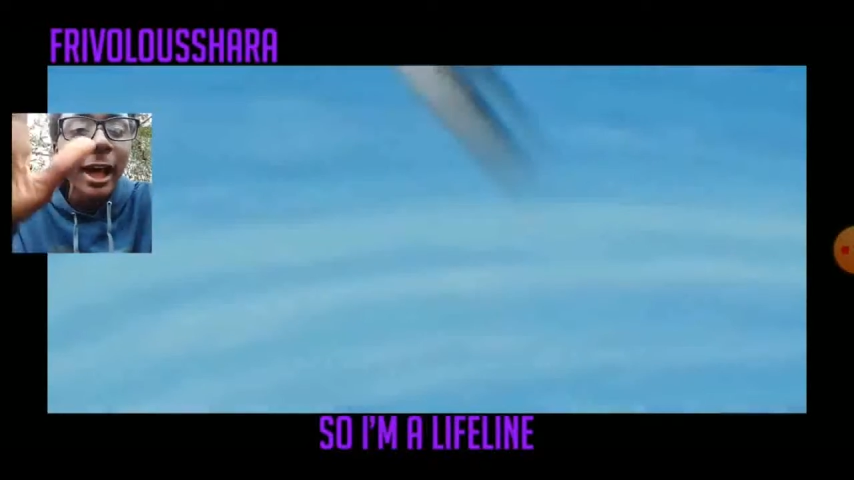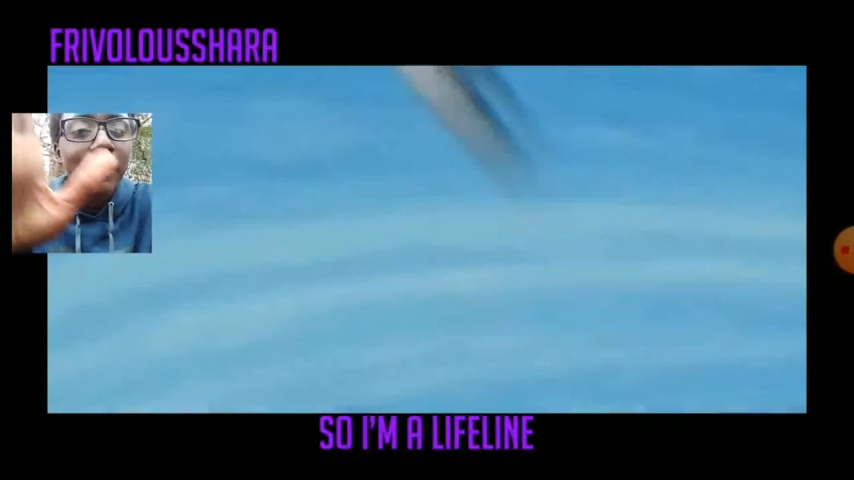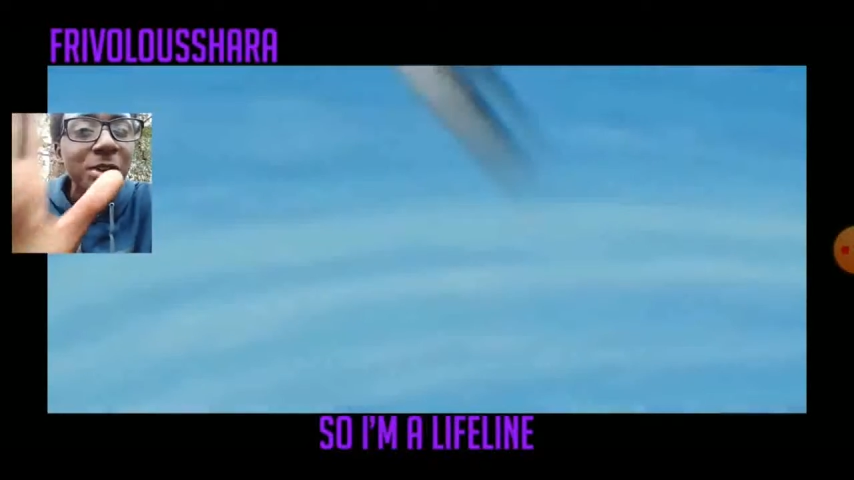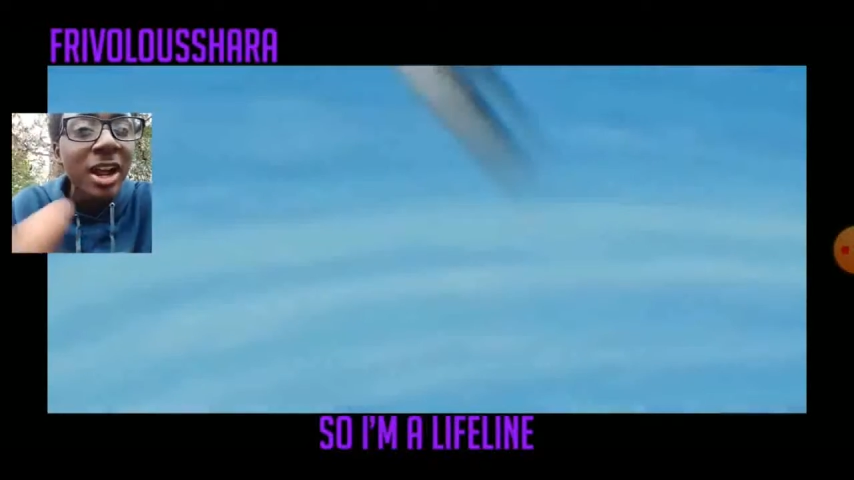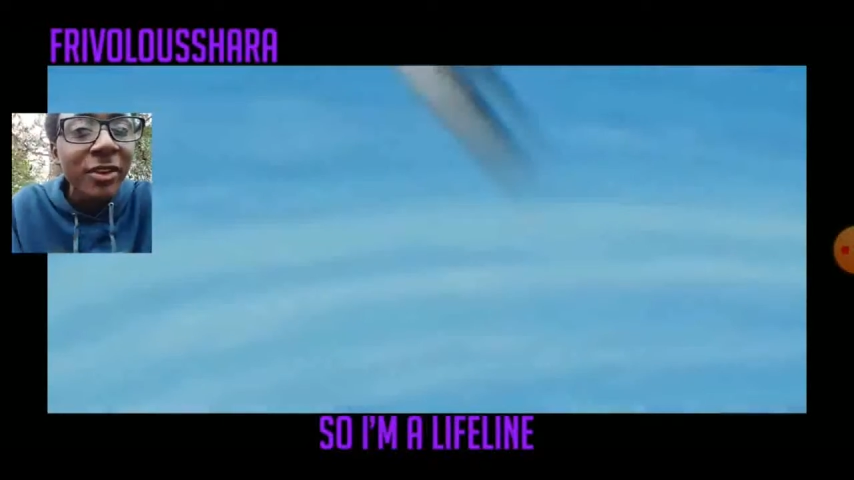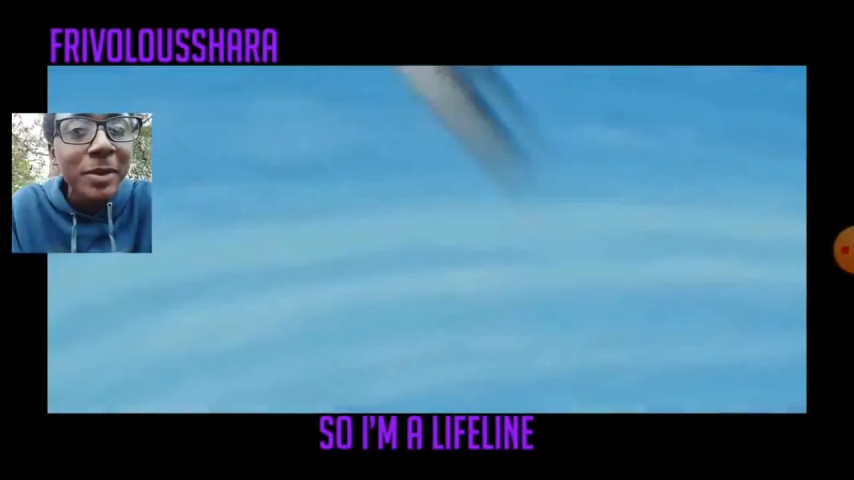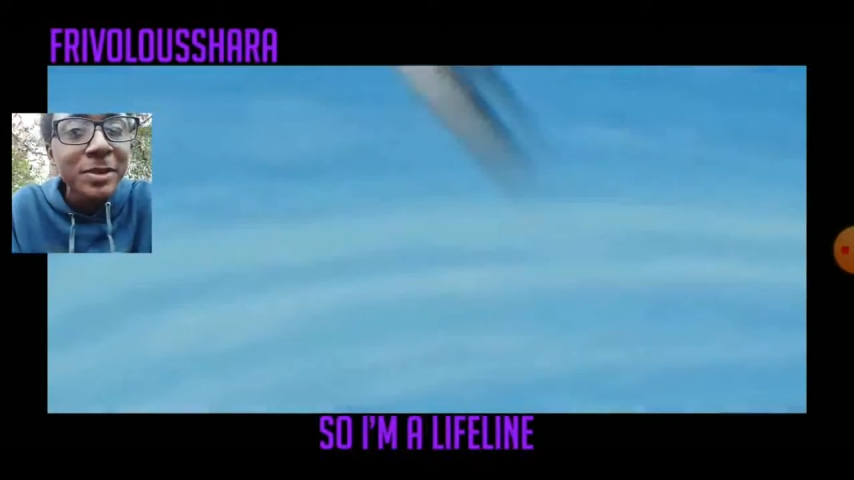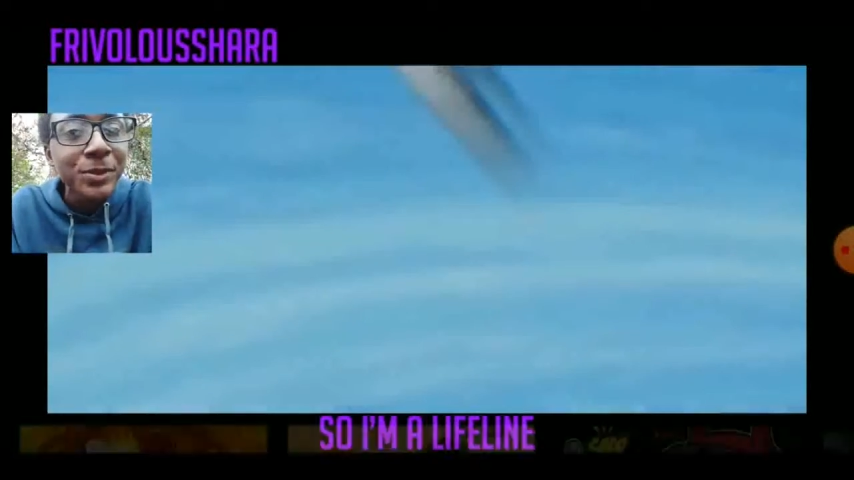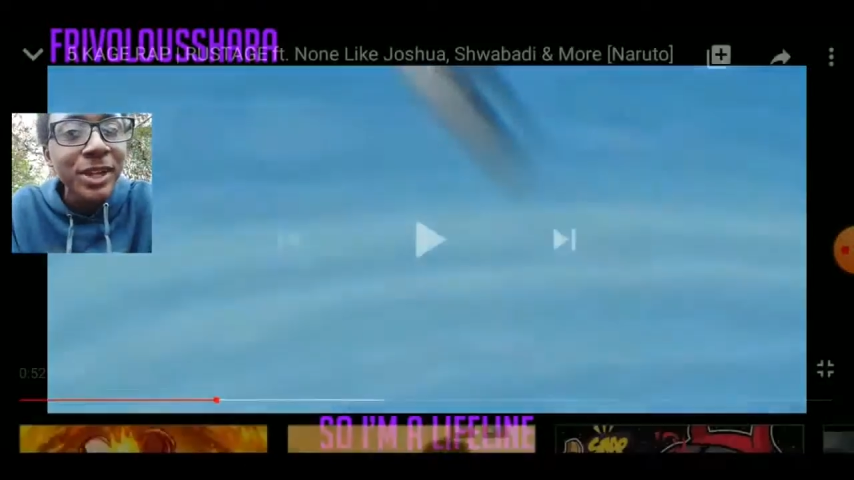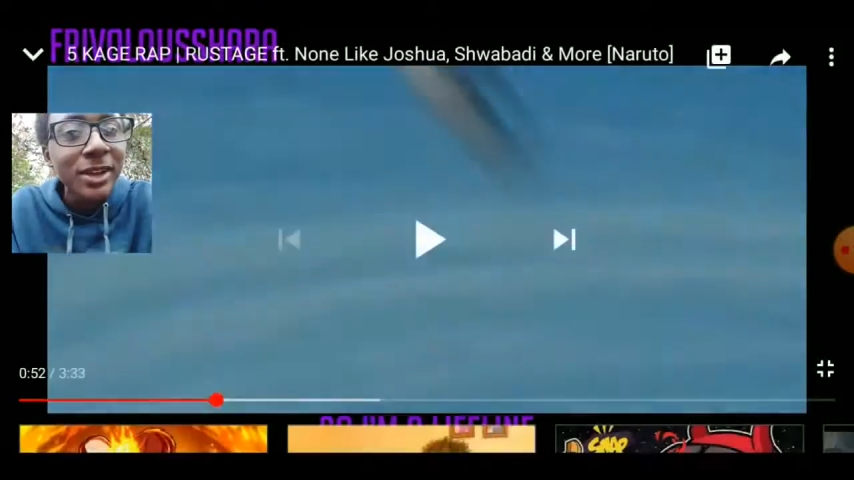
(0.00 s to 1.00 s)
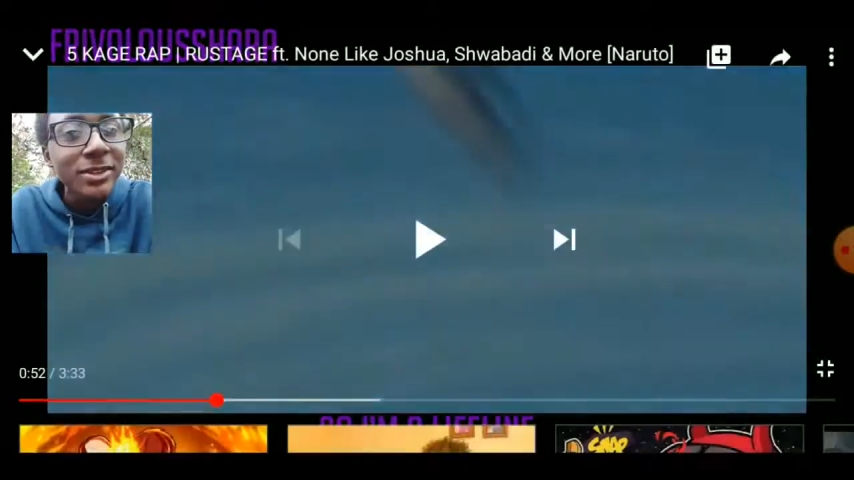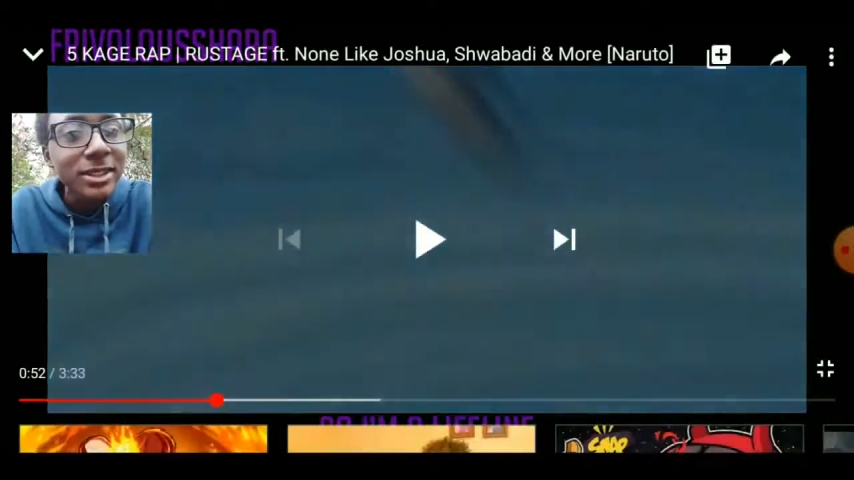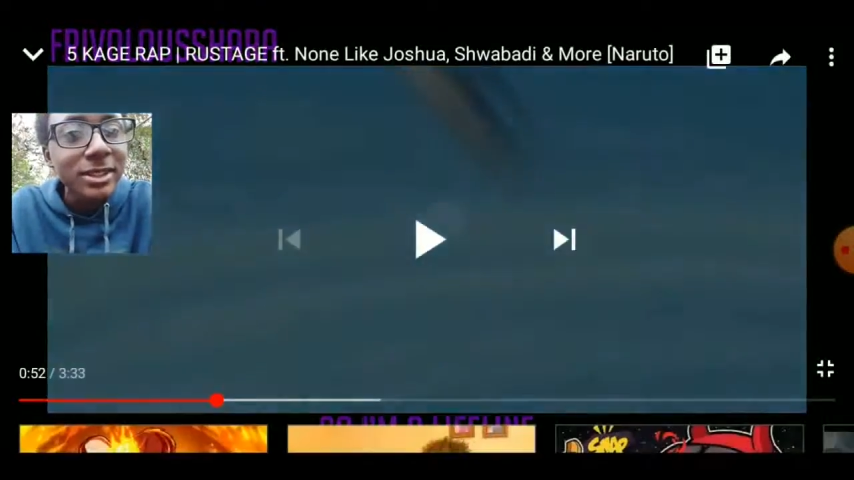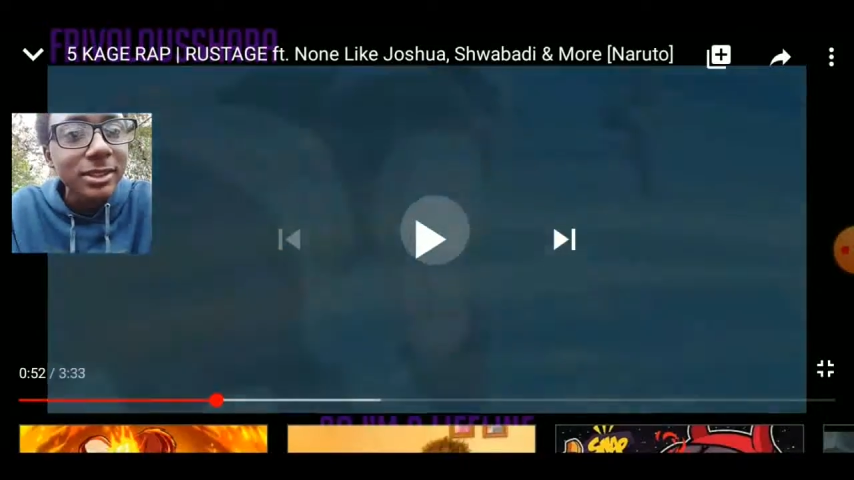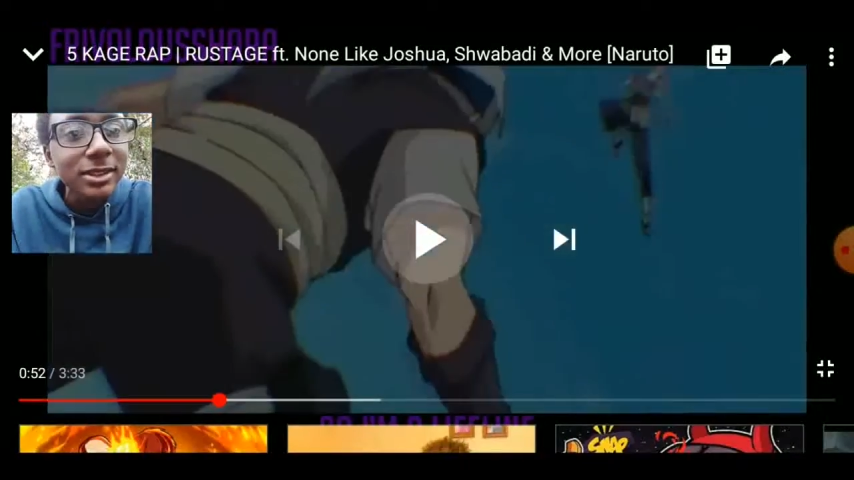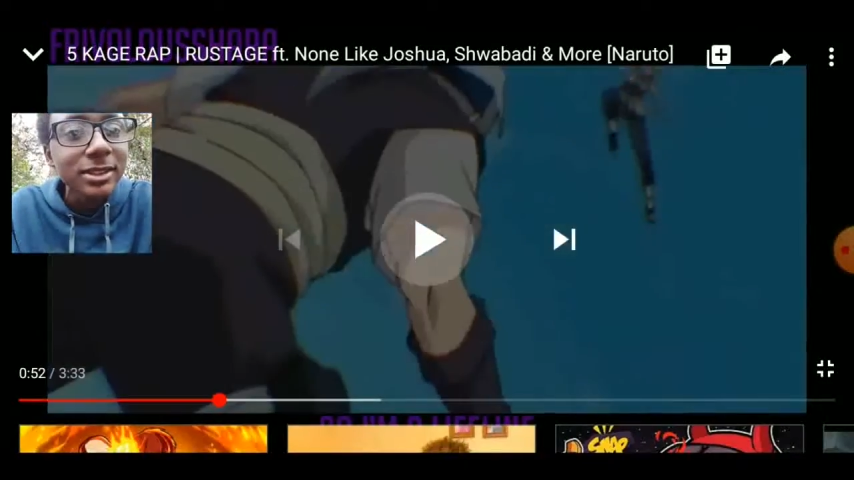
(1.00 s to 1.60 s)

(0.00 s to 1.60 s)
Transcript: I'm sorry if I mispronounced it. My